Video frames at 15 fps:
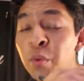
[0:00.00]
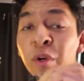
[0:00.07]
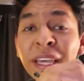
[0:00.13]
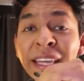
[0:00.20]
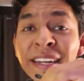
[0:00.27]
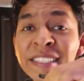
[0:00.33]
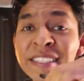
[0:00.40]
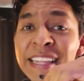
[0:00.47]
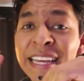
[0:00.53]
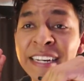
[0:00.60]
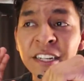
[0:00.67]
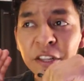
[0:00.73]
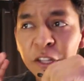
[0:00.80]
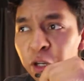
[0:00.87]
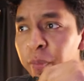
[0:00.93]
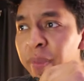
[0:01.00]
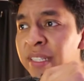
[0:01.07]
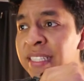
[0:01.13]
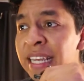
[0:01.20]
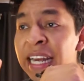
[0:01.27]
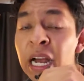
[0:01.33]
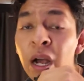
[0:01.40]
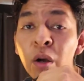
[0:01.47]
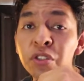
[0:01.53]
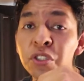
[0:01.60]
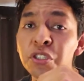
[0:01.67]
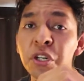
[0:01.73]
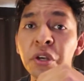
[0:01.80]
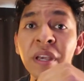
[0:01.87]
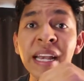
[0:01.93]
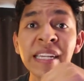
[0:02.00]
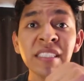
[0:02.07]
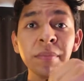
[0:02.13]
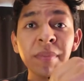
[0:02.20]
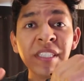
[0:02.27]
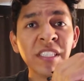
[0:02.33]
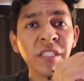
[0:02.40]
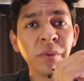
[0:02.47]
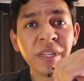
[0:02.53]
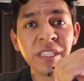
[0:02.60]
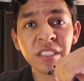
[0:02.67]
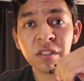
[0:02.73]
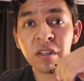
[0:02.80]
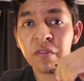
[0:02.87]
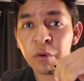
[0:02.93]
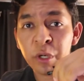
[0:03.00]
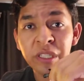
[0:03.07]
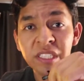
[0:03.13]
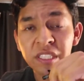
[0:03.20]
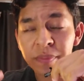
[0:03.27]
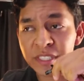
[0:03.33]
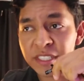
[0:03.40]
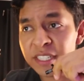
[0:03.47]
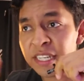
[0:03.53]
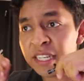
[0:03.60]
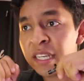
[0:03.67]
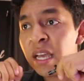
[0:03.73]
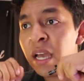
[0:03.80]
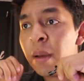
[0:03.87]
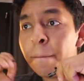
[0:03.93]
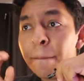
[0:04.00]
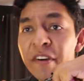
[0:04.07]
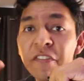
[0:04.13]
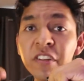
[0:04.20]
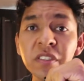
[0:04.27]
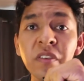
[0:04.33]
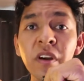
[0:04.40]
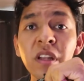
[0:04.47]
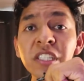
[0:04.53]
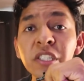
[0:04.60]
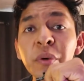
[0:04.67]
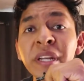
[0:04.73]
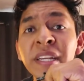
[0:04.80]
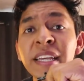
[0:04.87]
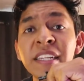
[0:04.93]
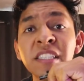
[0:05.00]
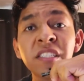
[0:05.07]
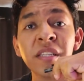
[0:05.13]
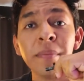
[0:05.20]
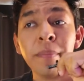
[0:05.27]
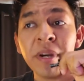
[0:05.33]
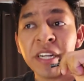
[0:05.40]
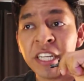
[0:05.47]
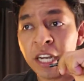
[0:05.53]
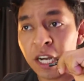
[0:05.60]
we'll get into that in a little bit, and I'll also show you guys some easy ways to avoid this mistake. But first of all, let's go ahead and get into the money